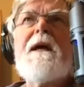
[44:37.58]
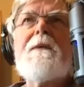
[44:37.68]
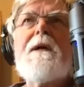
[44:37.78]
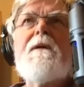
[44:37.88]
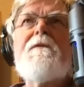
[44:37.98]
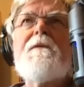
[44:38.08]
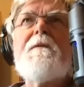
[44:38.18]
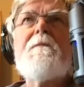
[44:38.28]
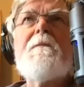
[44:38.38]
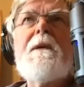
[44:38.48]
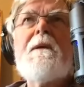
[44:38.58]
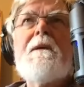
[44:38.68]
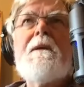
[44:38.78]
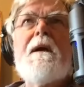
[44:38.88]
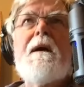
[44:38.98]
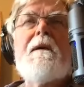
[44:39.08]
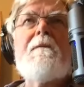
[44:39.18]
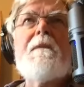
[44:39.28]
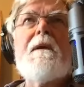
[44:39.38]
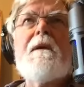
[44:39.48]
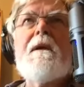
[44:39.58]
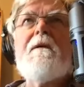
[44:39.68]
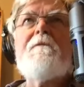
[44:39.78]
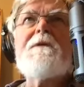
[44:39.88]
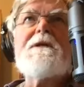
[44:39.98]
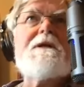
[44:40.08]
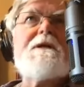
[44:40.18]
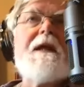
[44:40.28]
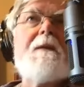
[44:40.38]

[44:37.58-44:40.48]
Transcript: ago from a physician named